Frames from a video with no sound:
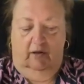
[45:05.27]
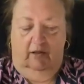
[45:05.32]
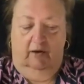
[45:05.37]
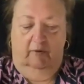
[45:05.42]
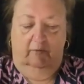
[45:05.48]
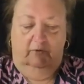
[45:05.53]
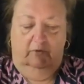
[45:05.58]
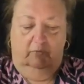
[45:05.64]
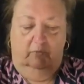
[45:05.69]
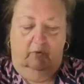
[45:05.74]

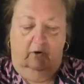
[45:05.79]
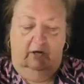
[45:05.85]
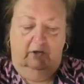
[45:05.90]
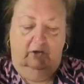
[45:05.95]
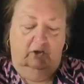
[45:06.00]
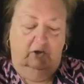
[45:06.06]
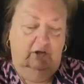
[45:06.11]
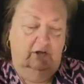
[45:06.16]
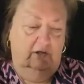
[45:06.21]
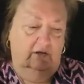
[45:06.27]
Well, I was
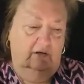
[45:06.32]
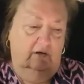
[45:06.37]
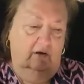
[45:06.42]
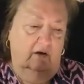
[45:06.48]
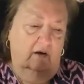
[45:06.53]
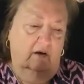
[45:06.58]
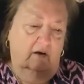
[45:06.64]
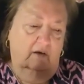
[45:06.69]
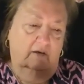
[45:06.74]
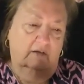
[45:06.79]

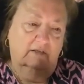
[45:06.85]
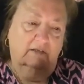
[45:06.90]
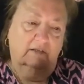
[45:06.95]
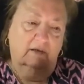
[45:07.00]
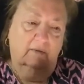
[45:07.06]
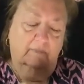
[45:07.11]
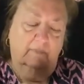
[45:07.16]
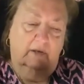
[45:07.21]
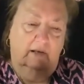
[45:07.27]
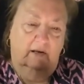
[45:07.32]
watching
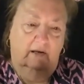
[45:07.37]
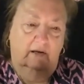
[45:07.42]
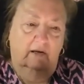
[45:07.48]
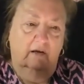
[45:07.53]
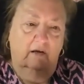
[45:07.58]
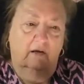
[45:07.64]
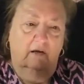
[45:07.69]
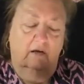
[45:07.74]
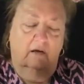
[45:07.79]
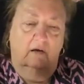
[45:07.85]

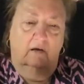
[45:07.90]
somebody